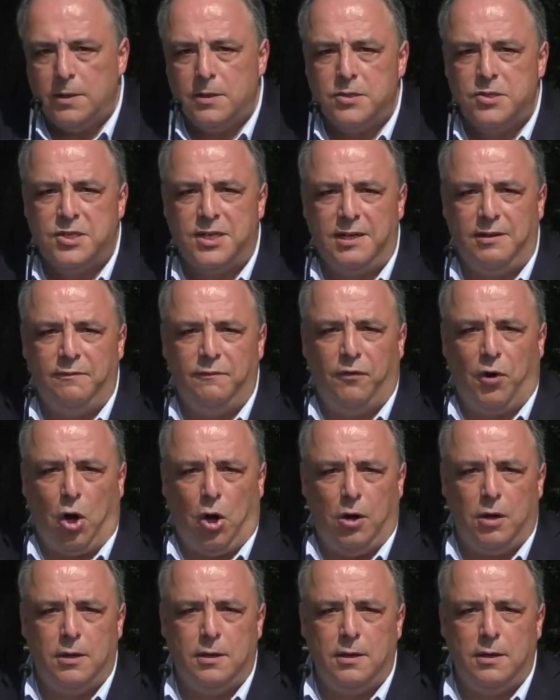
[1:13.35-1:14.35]
Steve
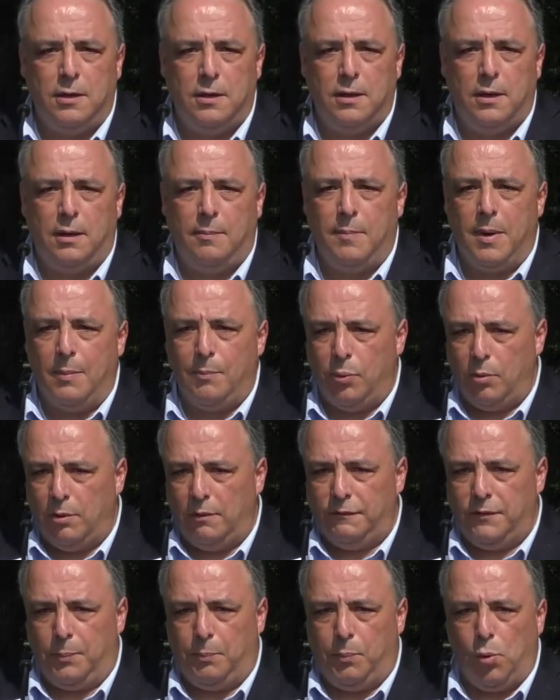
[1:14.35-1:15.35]
Vaughn, a member
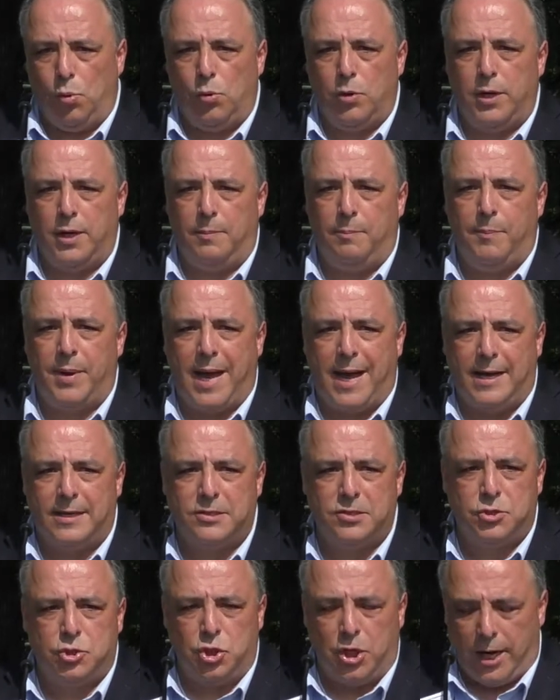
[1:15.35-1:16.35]
of the board and
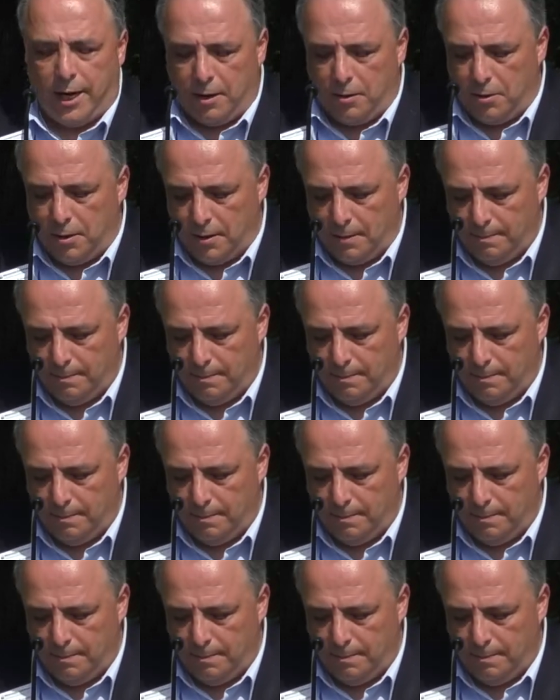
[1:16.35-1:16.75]
past chair,